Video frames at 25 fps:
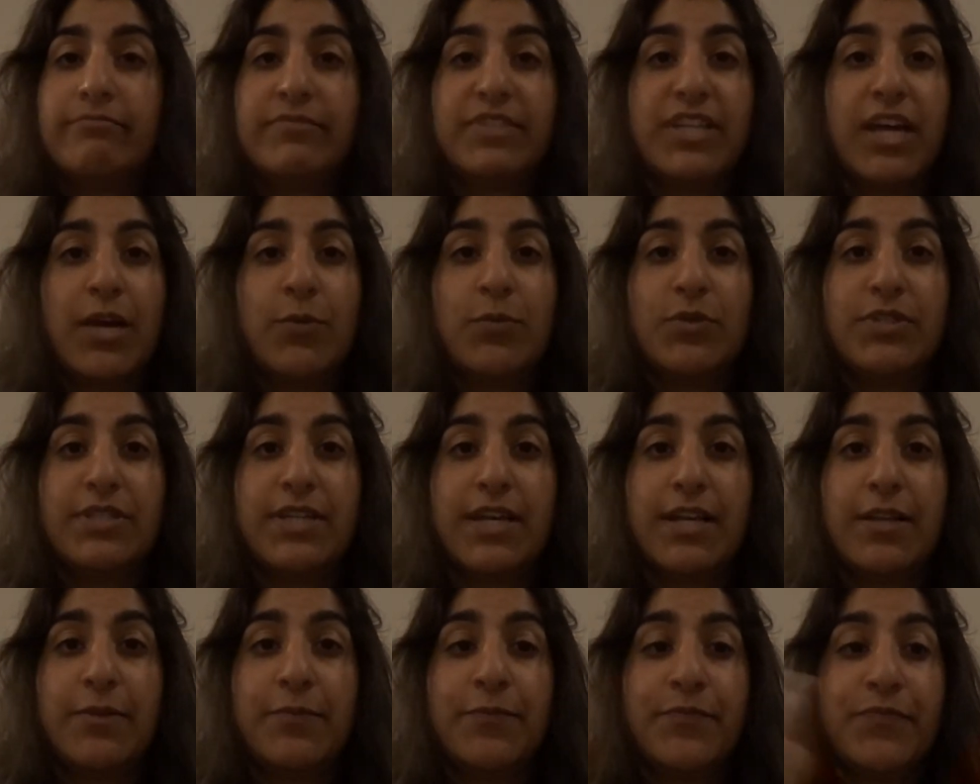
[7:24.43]
Time will
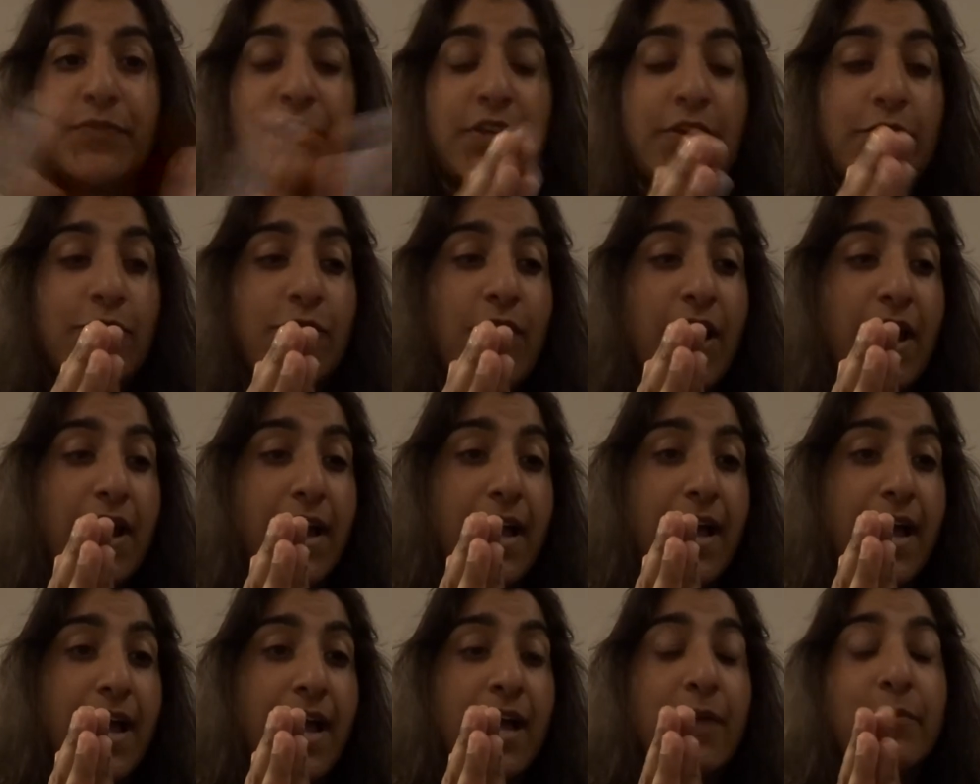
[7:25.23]
tell.
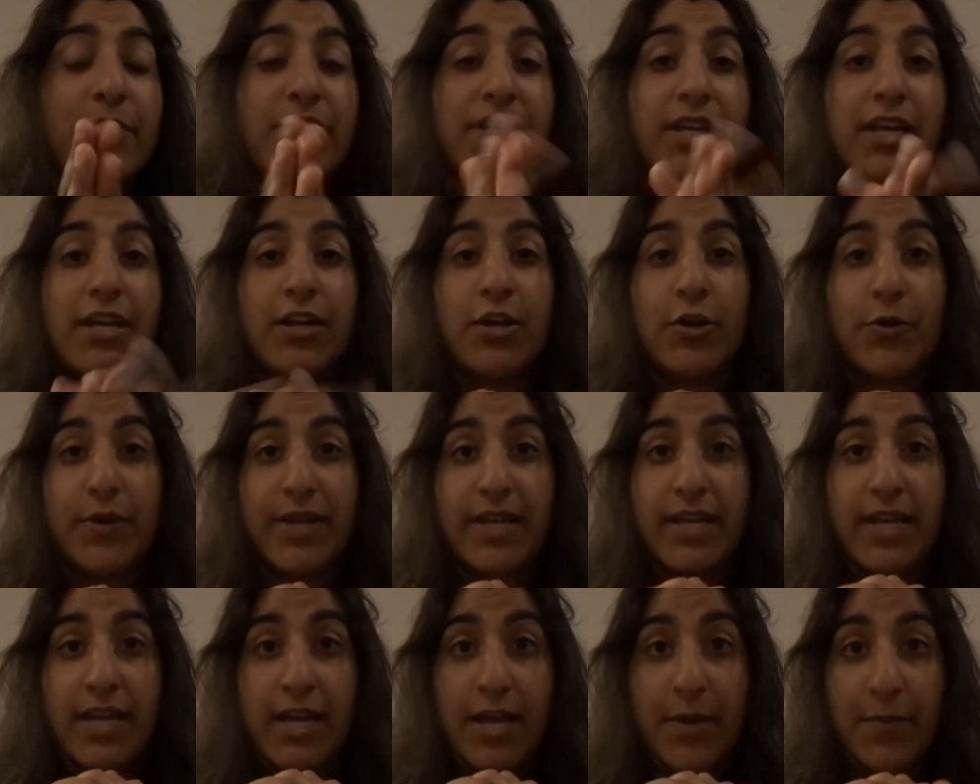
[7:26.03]
Right, I'm gonna get
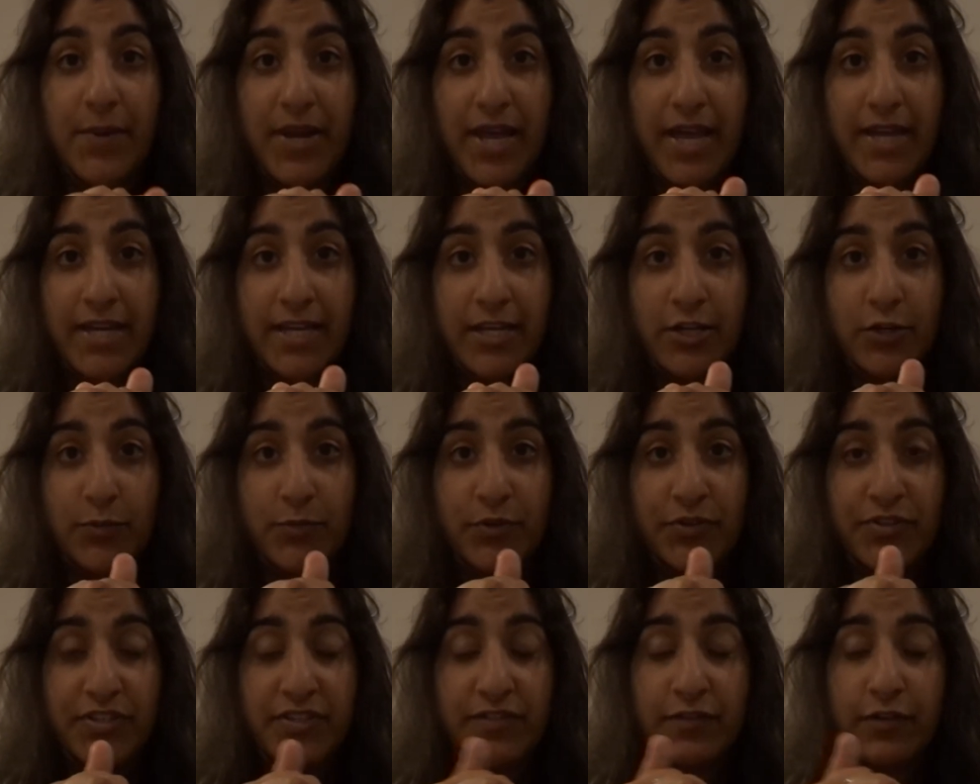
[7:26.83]
going. I'm gonna edit and
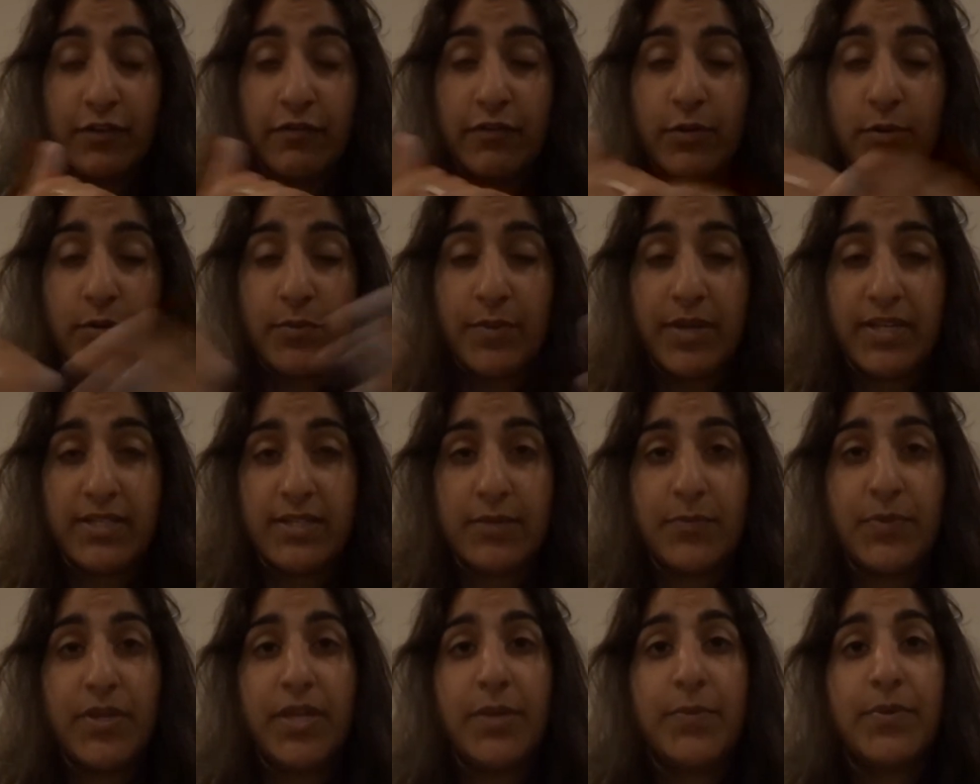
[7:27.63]
upload this vlog for you
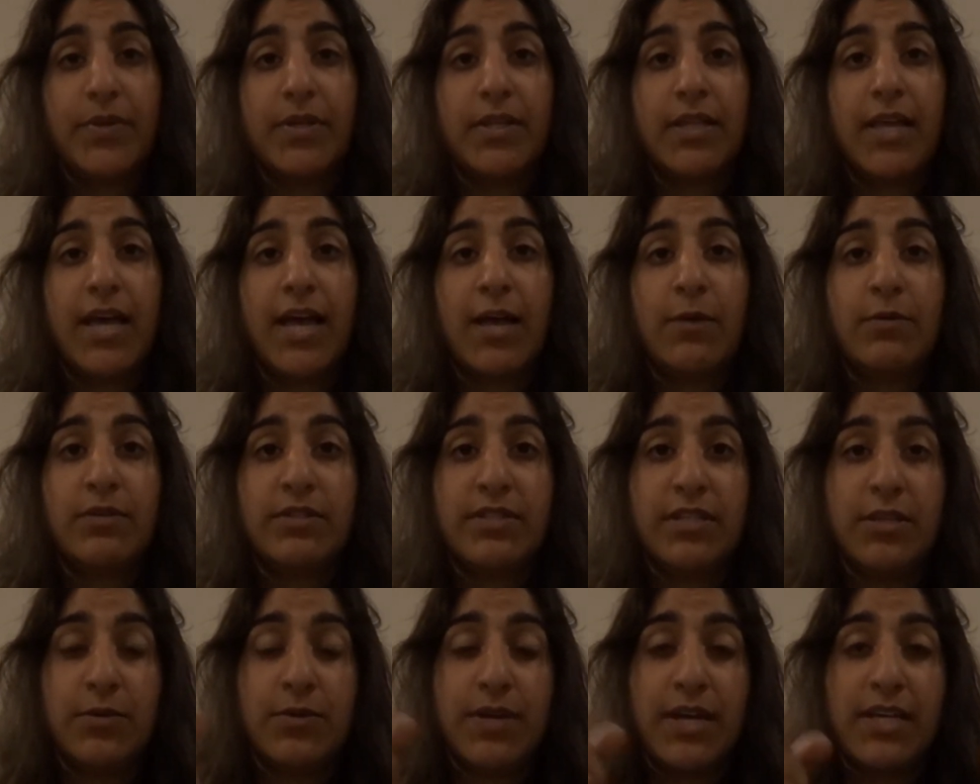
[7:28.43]
amazing people. I will
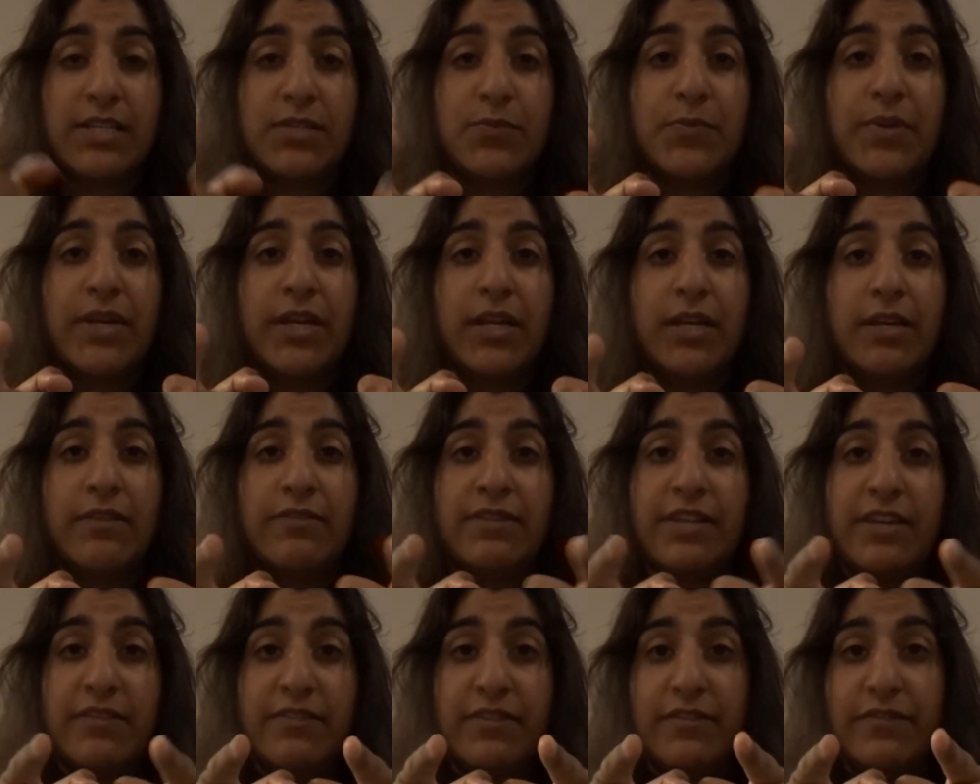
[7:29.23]
see you guys at the beginning
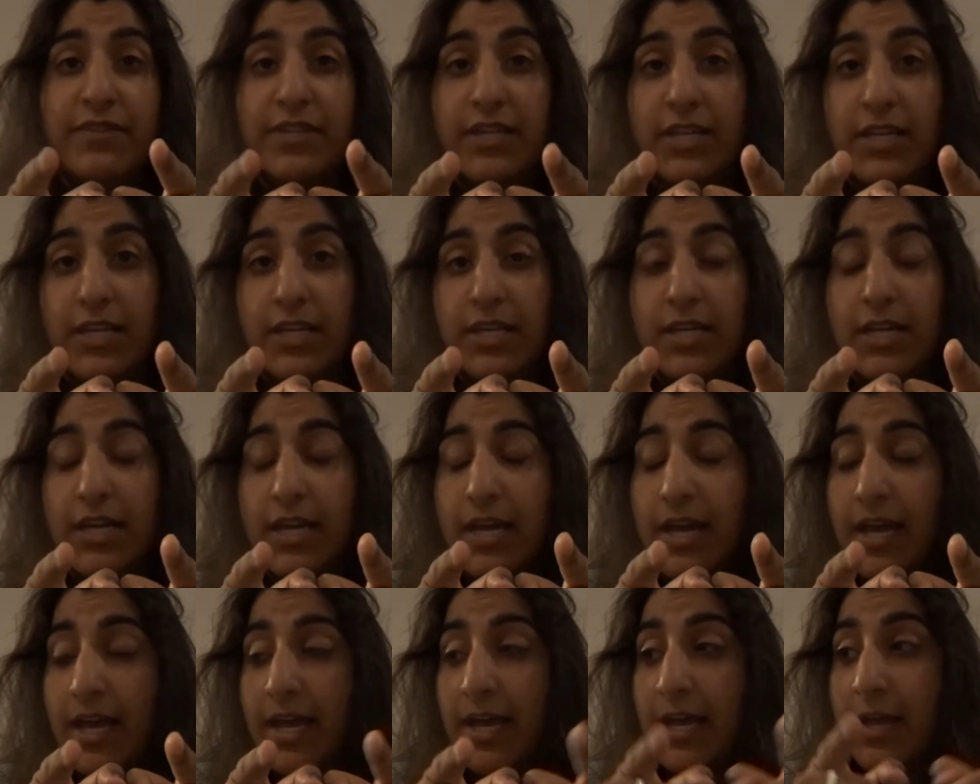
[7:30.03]
of day 15.
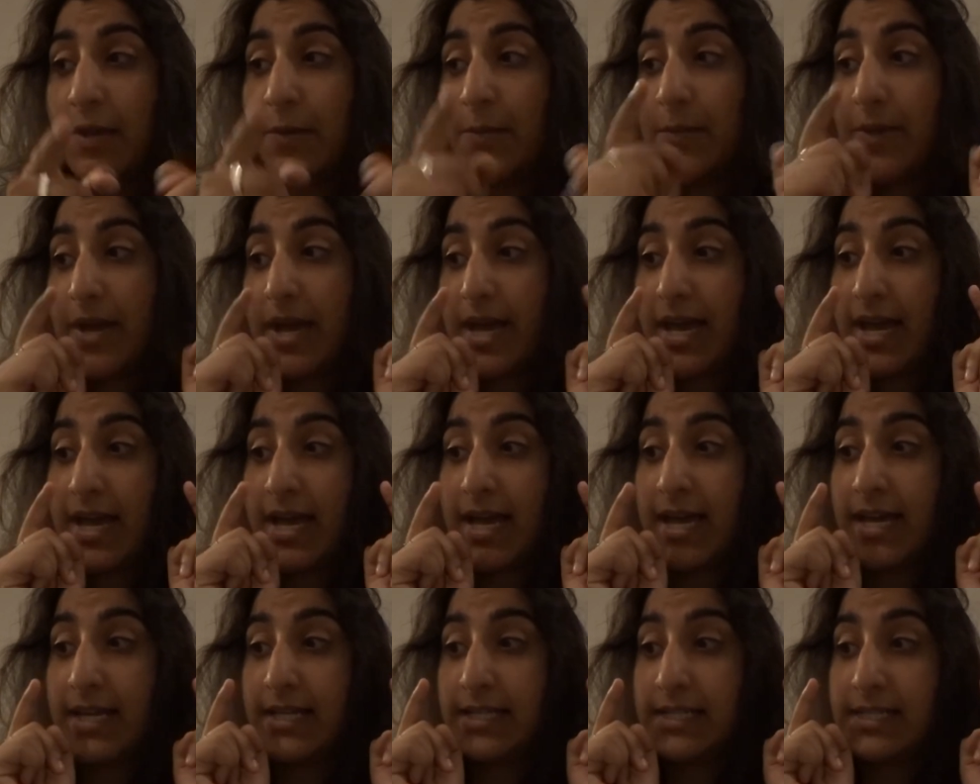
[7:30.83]
Um,
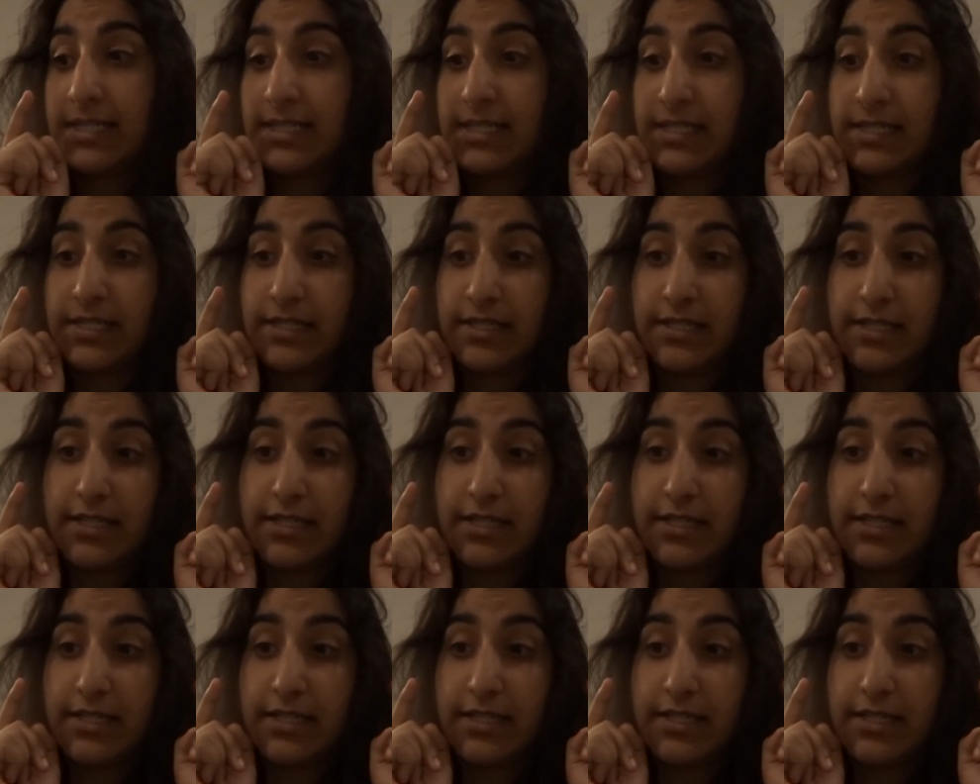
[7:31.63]
and